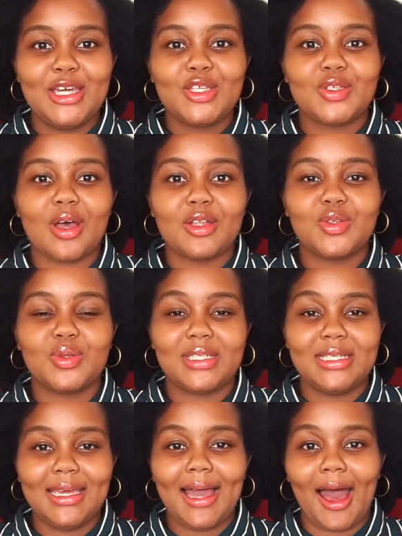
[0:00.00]
So I want to
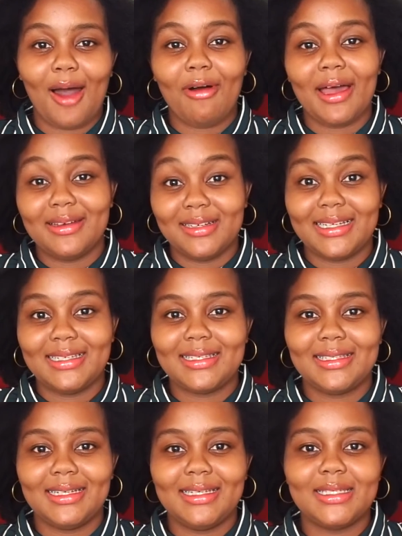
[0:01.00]
see how I
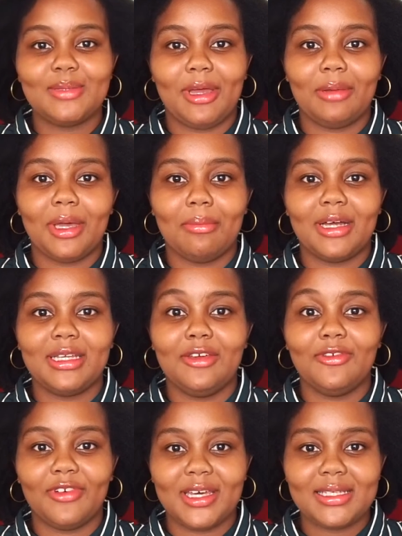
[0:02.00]
realistically spend my money
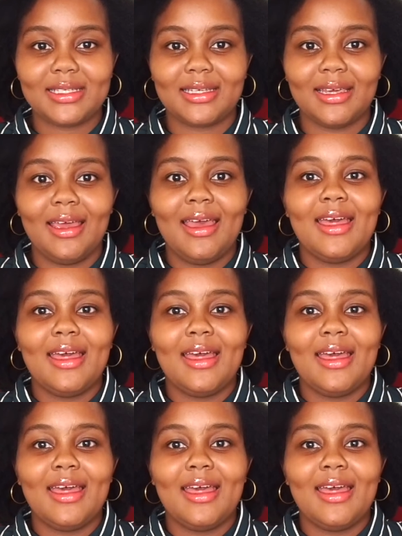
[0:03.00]
first,